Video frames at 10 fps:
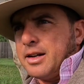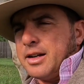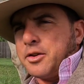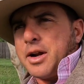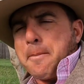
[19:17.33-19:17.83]

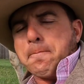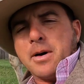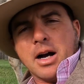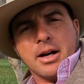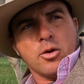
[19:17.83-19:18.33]
they're not
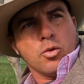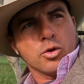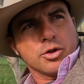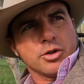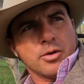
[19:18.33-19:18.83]
my
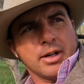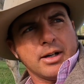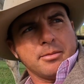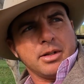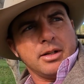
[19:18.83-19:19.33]
horse, so I
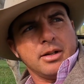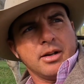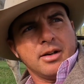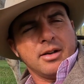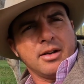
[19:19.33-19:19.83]
gotta be
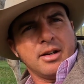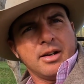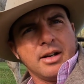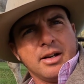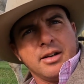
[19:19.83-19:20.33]

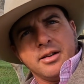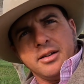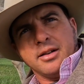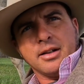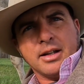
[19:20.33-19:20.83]

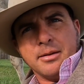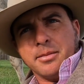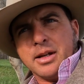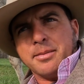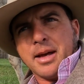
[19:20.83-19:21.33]

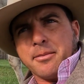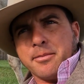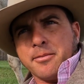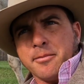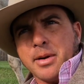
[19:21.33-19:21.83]
keep that
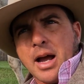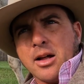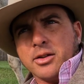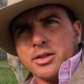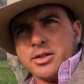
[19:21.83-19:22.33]

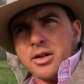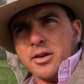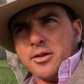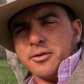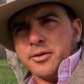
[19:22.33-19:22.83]
balance
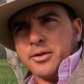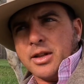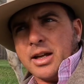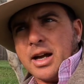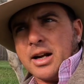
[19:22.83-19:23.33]
of,
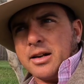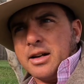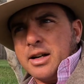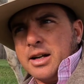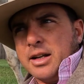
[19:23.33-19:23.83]
they gotta
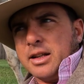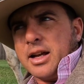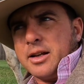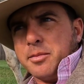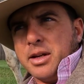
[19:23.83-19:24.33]

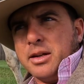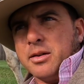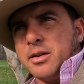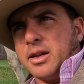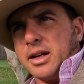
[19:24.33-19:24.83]
like me,
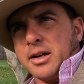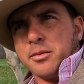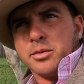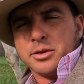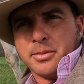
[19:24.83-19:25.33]
they gotta
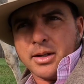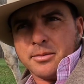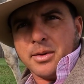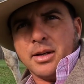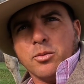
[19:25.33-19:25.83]
respect
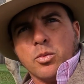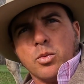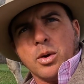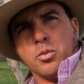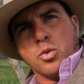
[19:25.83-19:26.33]
me,
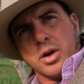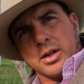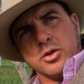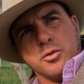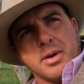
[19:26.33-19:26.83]
and want to
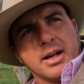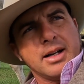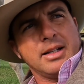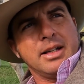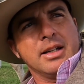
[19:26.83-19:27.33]
do my
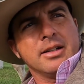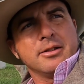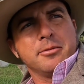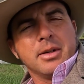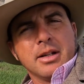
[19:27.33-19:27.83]

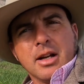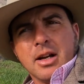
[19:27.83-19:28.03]
ideas, but